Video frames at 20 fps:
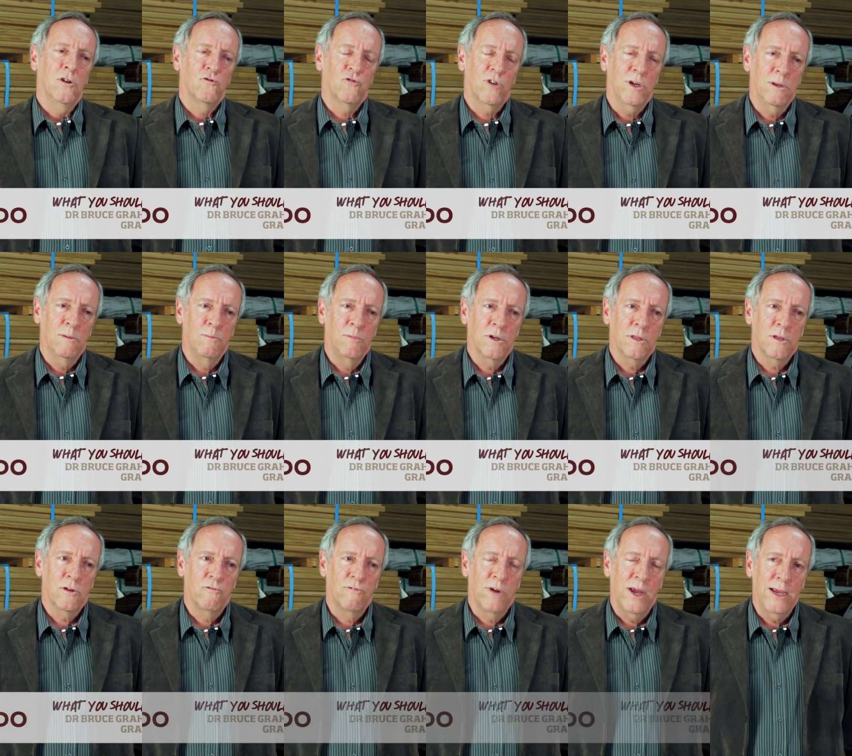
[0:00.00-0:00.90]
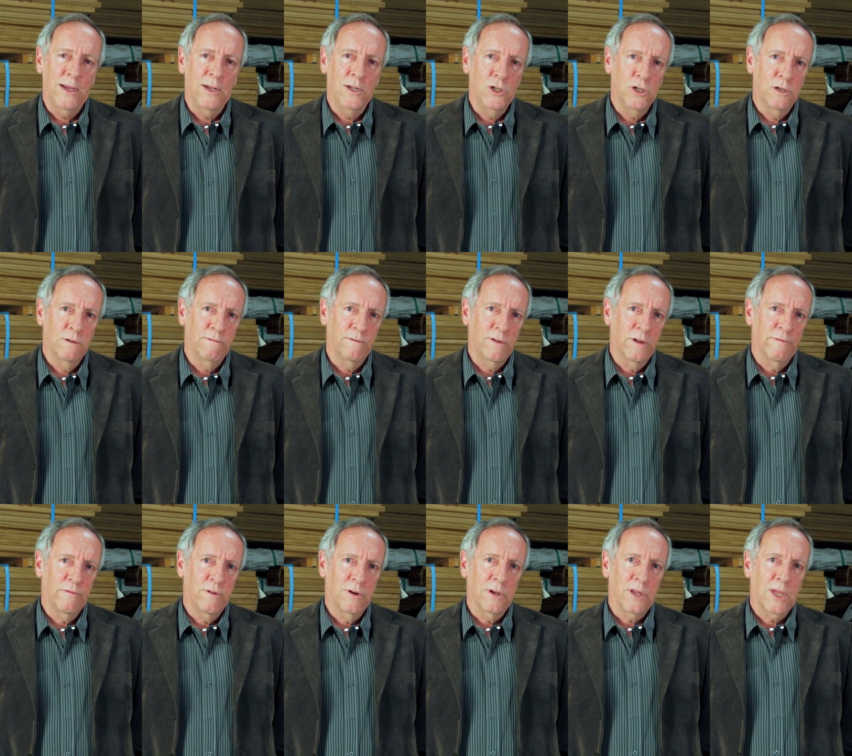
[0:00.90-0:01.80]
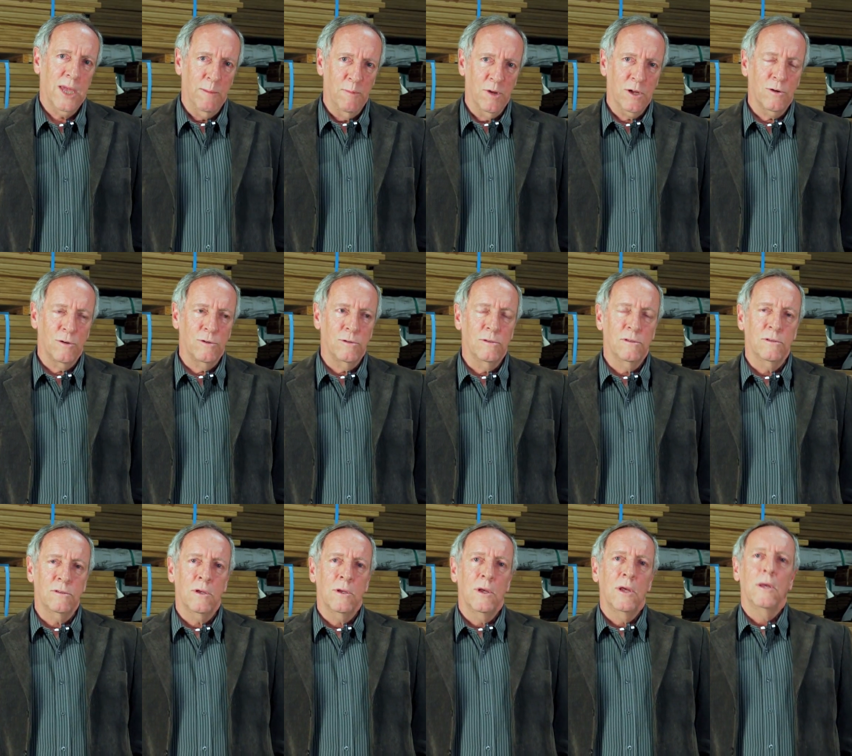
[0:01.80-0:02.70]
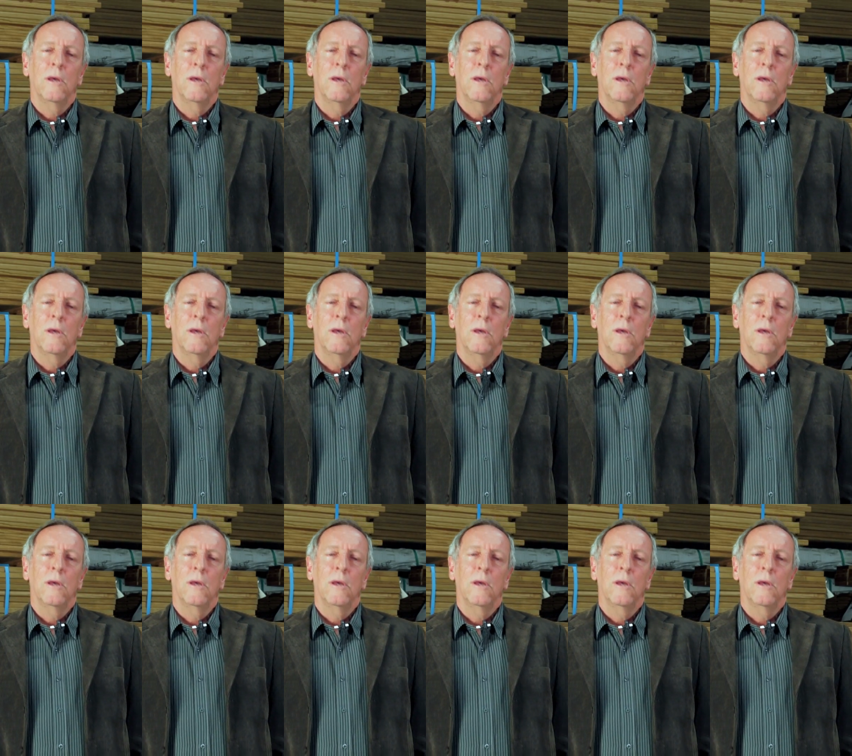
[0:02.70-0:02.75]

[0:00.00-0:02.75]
treated with a range of different chemicals,